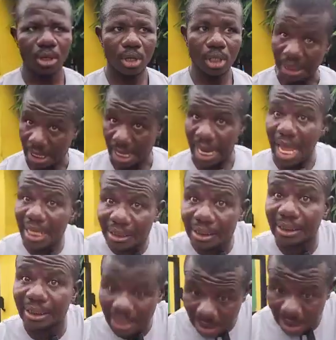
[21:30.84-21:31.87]

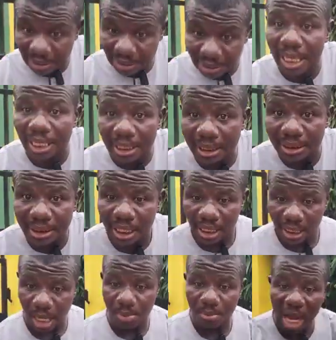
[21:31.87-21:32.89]
Yes, he said it.
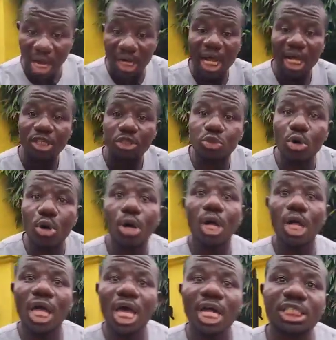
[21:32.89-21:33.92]
The man that stole
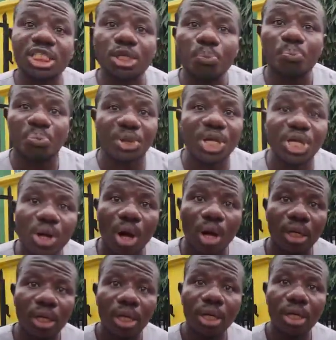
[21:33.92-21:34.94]
80
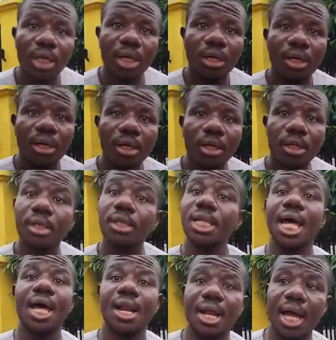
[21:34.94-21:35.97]
billion
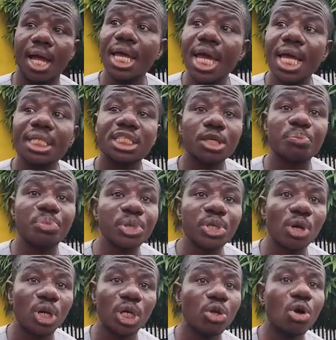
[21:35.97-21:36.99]
naira. 80
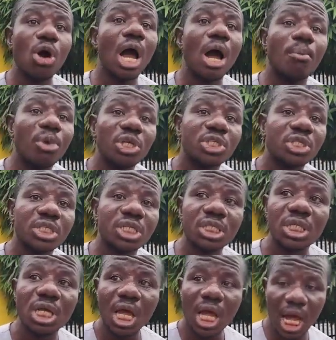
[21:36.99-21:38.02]
billion. You know how much it
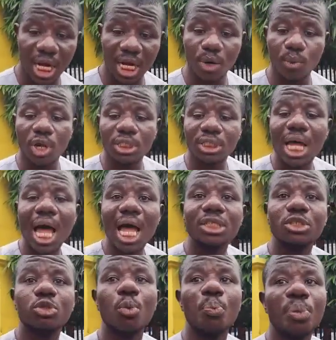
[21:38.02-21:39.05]
is? And he was
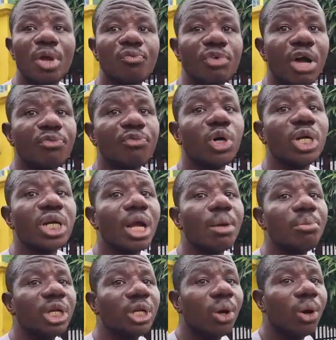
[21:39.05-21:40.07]
asked to pay 500
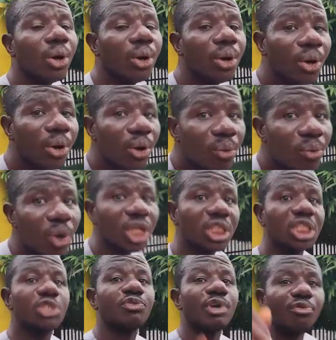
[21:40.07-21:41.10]
million. What
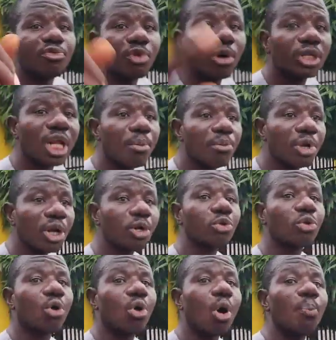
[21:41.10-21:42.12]
is 500 million
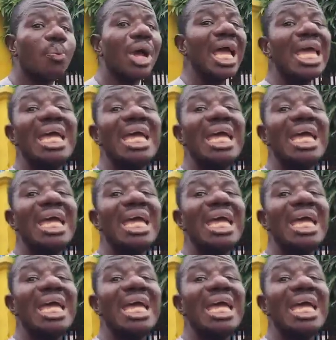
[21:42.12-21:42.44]
to compare